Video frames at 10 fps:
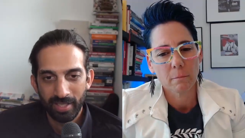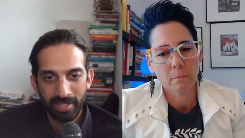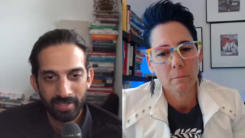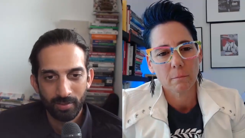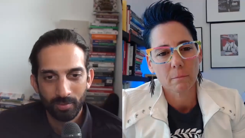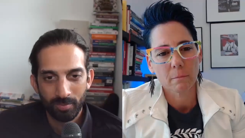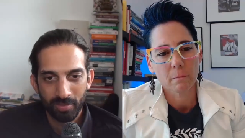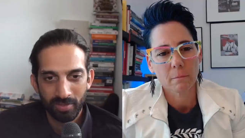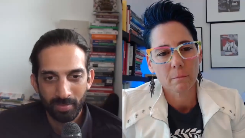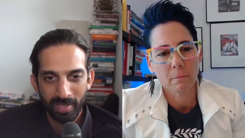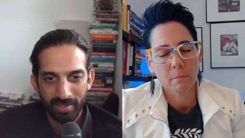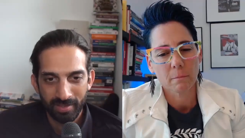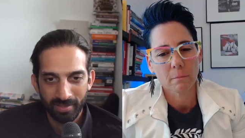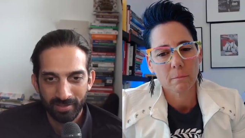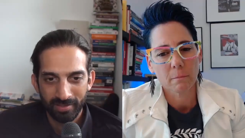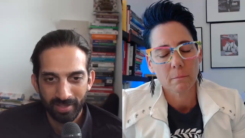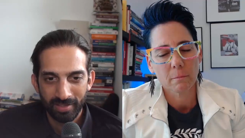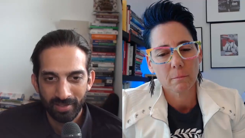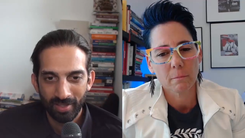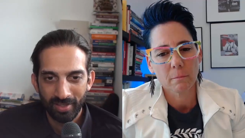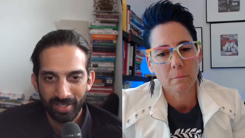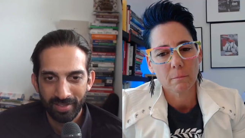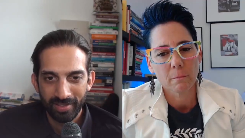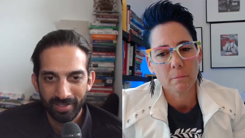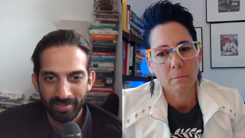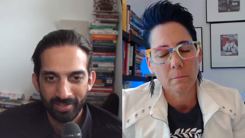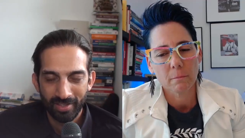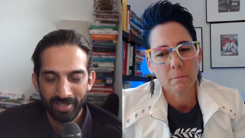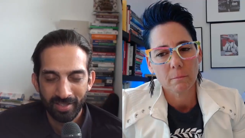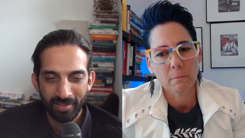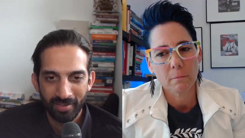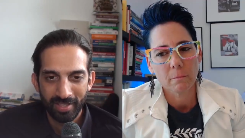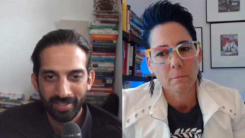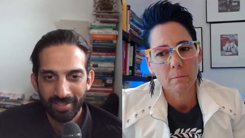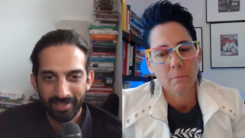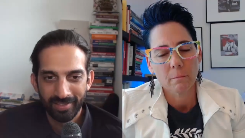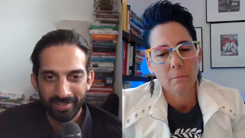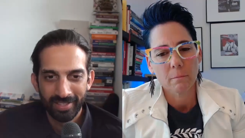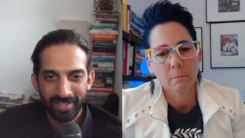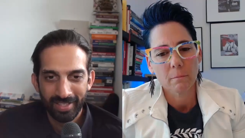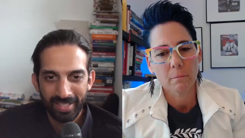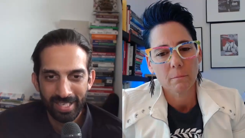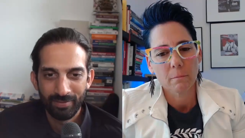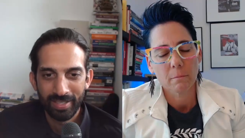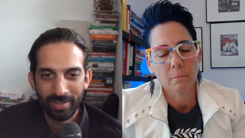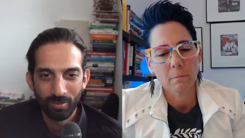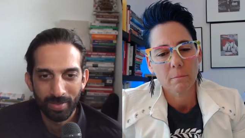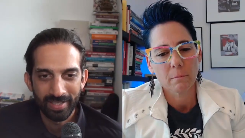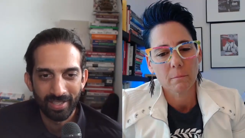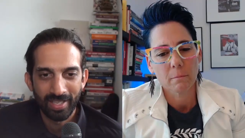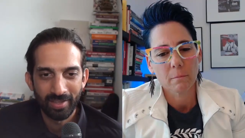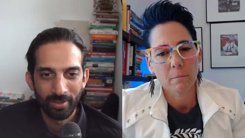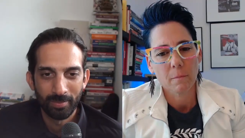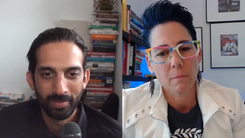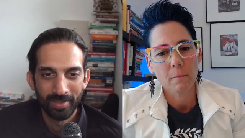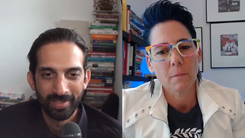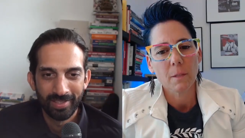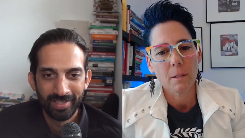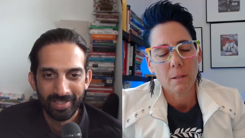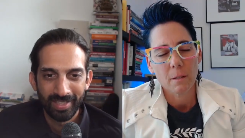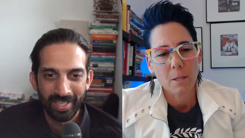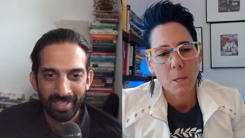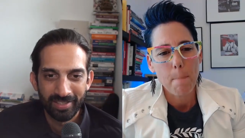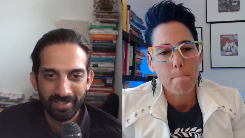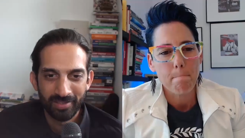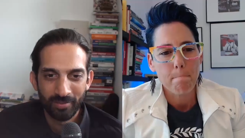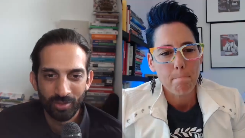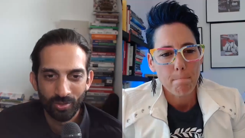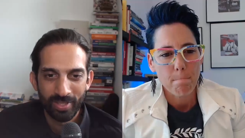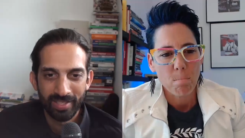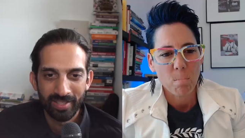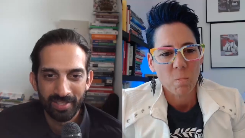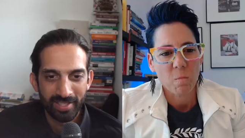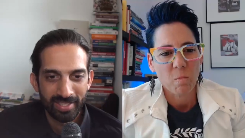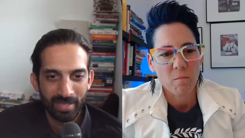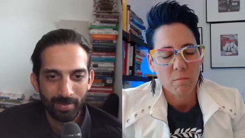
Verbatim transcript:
Speaker 1: ideal prospect and, and client, and starting to think and live a little bit like them, and joining in the same